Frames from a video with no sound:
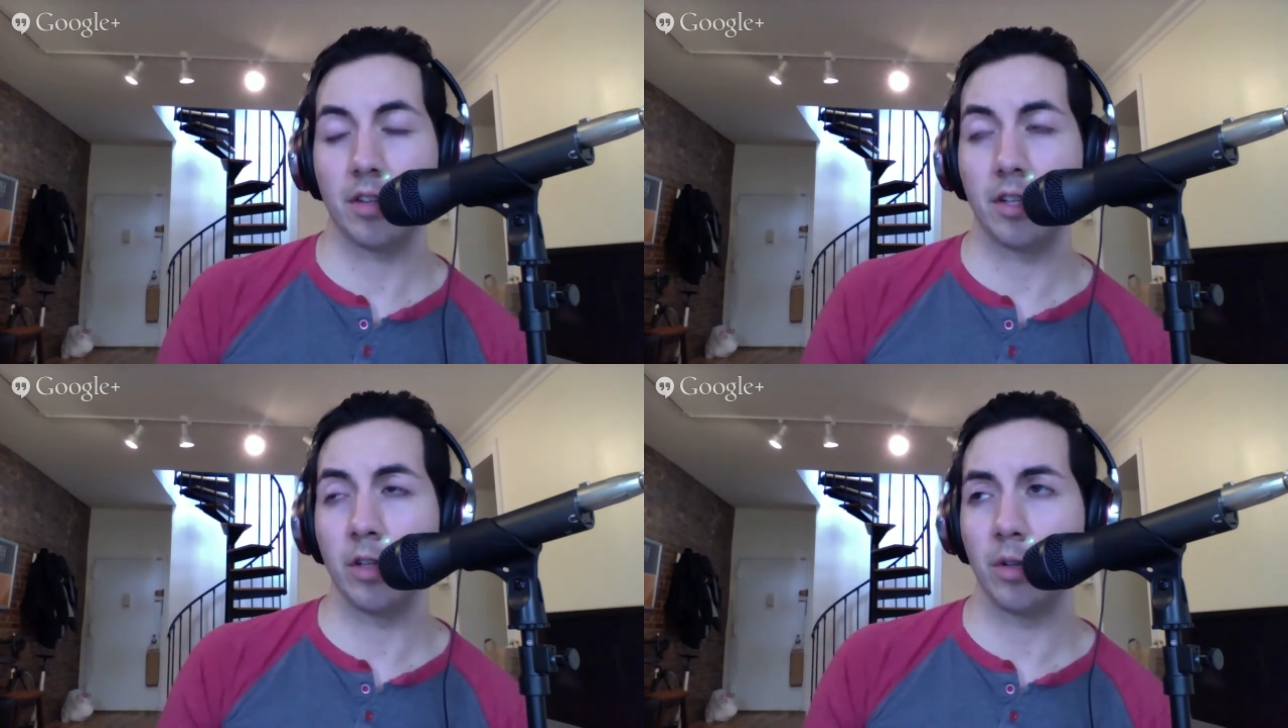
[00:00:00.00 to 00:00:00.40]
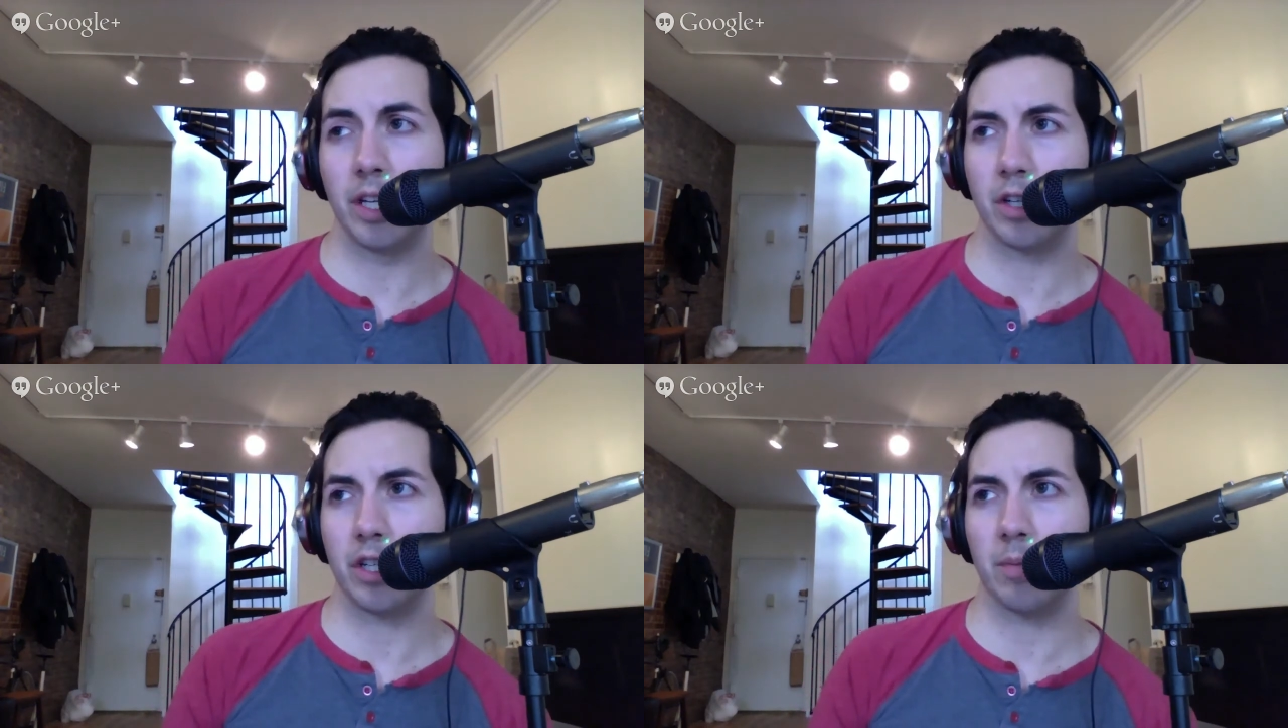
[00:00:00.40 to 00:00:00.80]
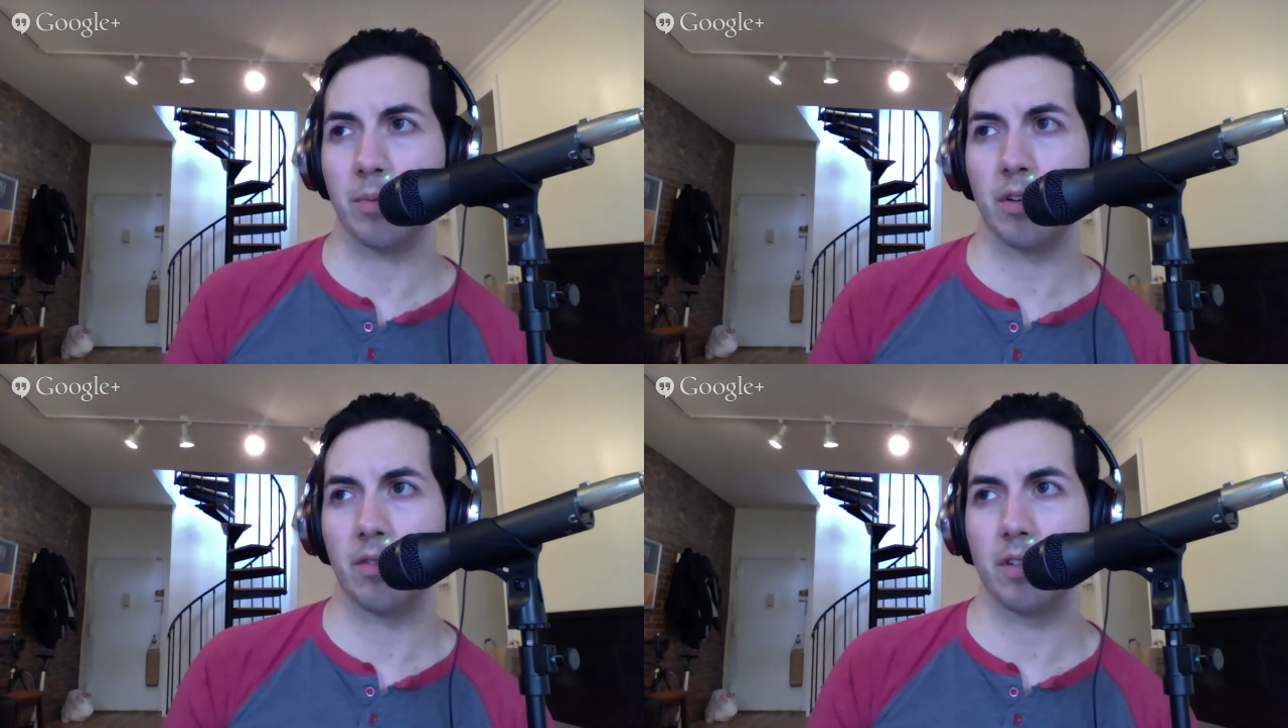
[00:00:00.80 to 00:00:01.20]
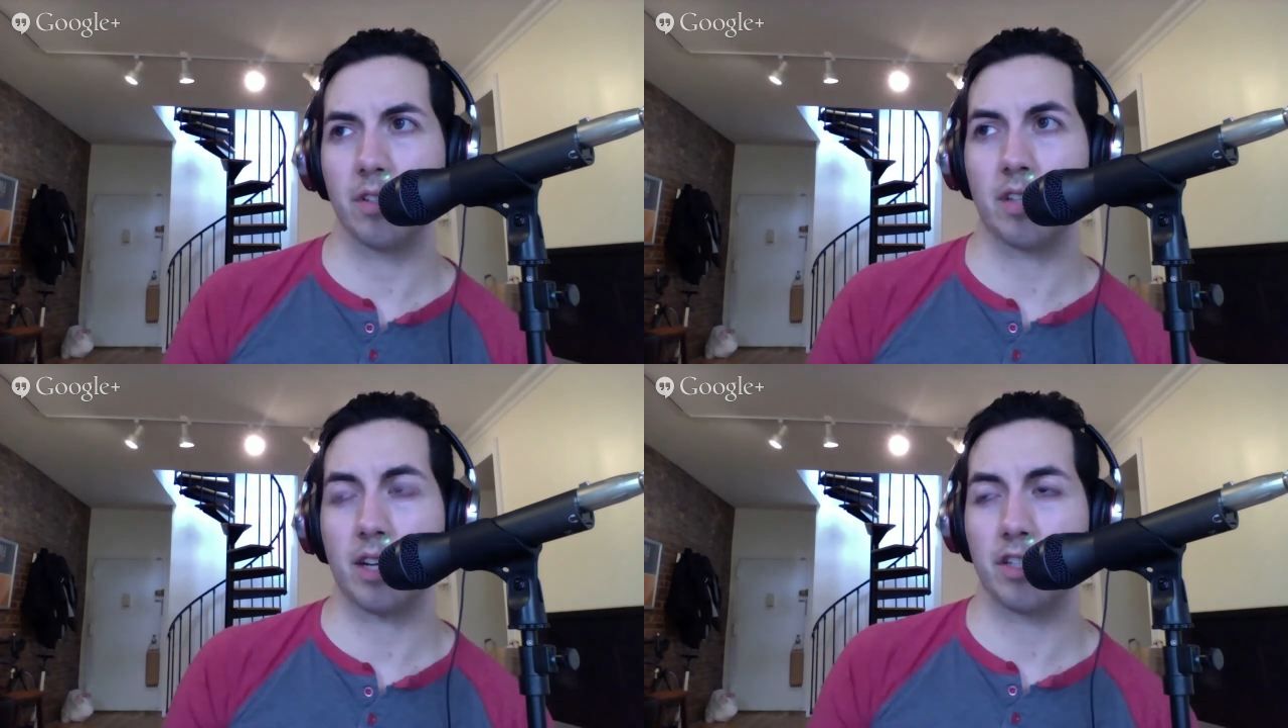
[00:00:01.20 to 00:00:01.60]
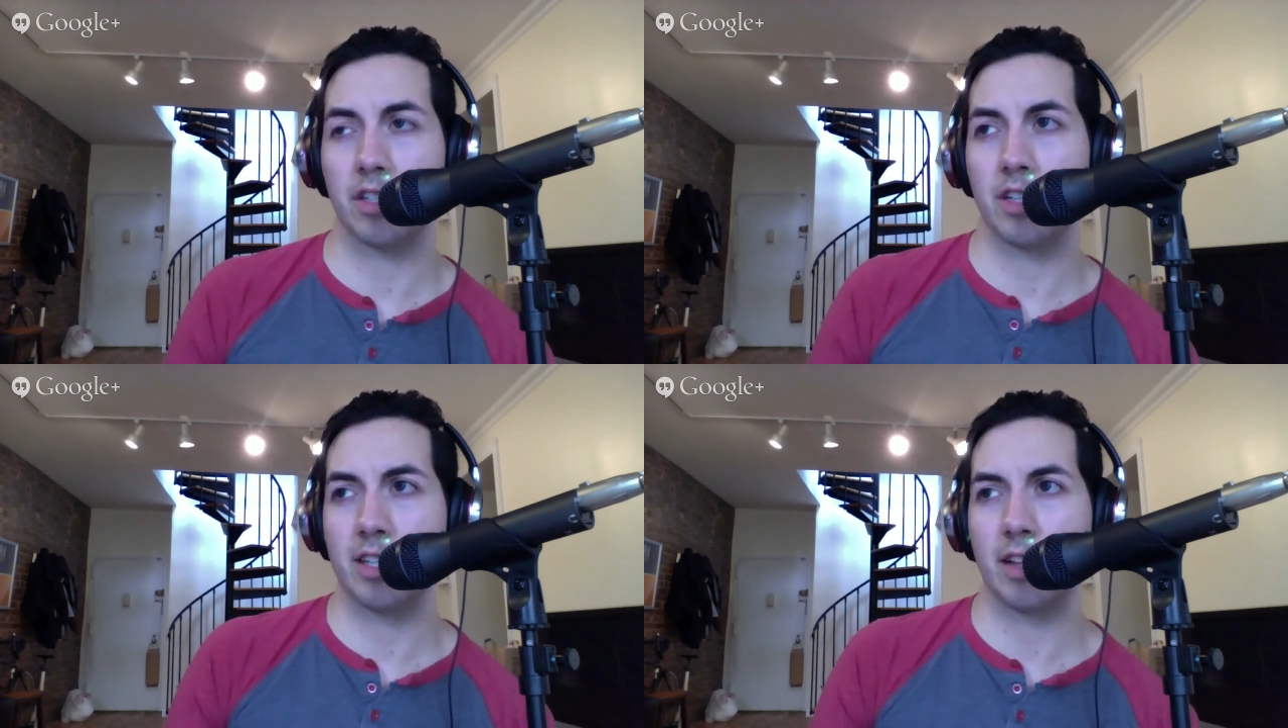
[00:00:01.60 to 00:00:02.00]
new leadership of Satya
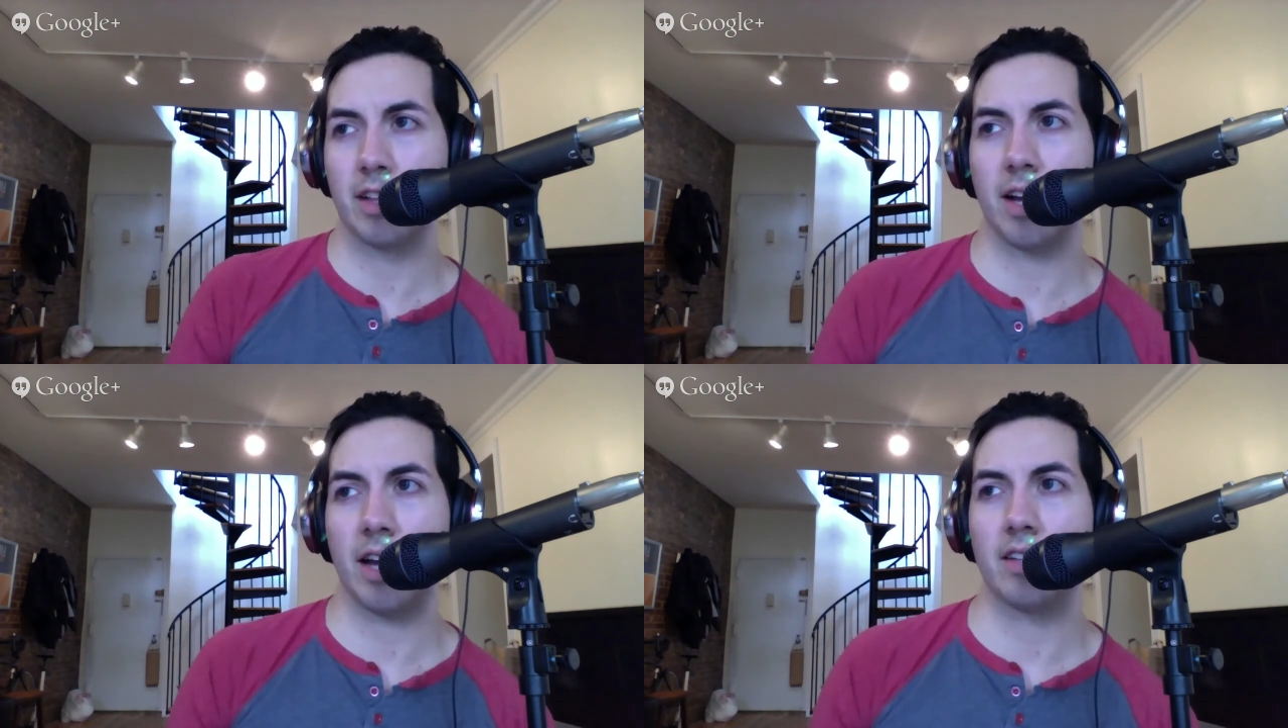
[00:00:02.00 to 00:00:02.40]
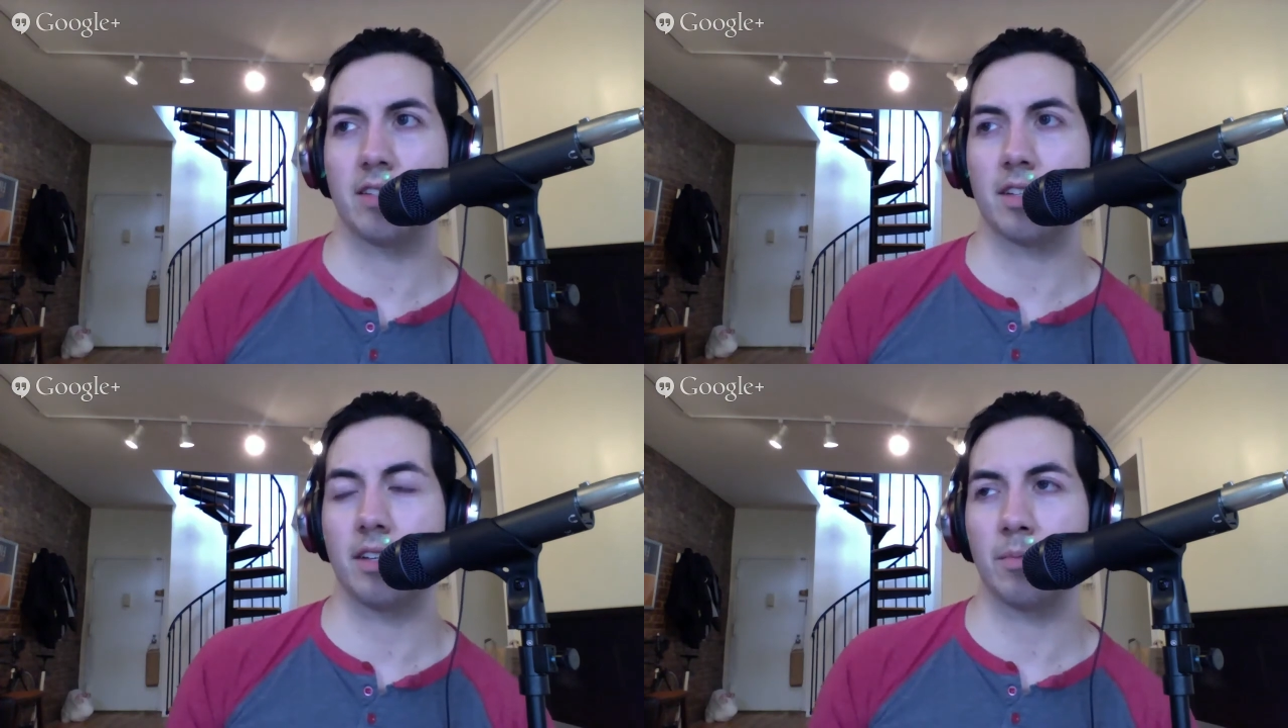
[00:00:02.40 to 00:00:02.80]
Nadella, has